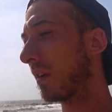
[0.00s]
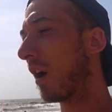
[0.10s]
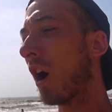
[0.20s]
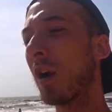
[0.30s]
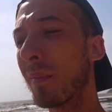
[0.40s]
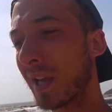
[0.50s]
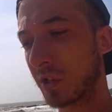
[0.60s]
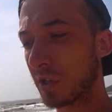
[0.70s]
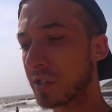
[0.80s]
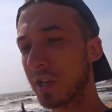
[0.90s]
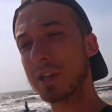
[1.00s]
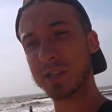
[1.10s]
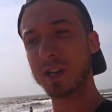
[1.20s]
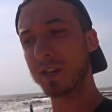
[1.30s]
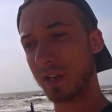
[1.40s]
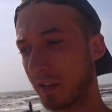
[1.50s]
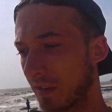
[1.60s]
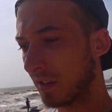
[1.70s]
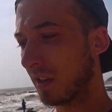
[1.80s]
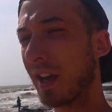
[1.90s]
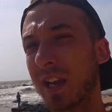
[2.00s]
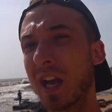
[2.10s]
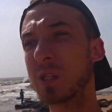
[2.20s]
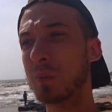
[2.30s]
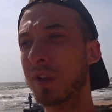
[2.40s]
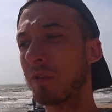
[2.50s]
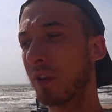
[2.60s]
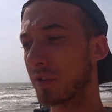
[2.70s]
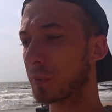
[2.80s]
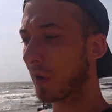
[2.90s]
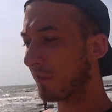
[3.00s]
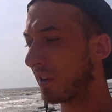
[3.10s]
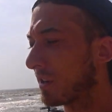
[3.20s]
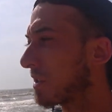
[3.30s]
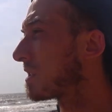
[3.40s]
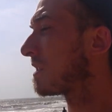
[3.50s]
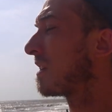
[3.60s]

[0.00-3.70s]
all major cities in India. I can't speak for the small villages.